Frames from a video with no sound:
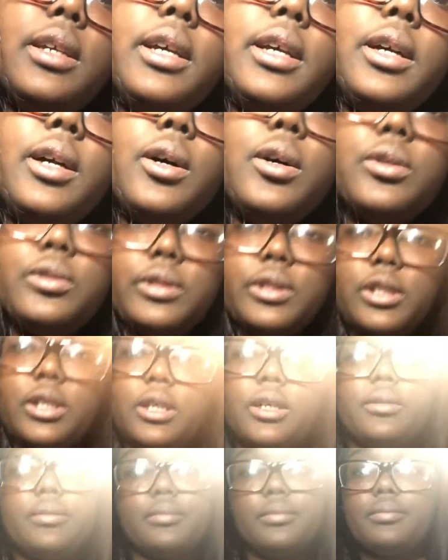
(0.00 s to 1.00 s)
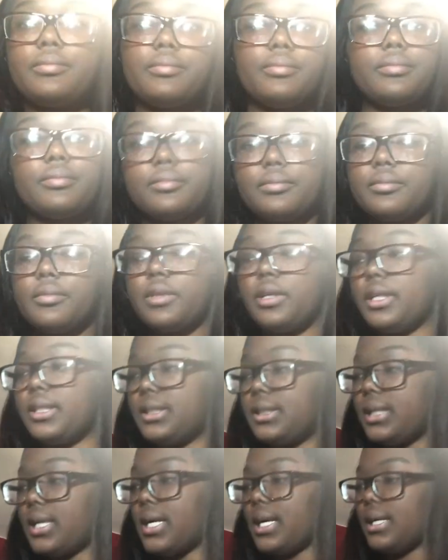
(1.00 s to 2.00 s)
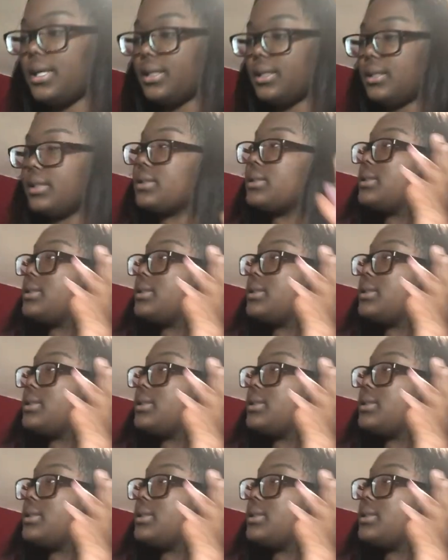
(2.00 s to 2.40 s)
holds up. It's not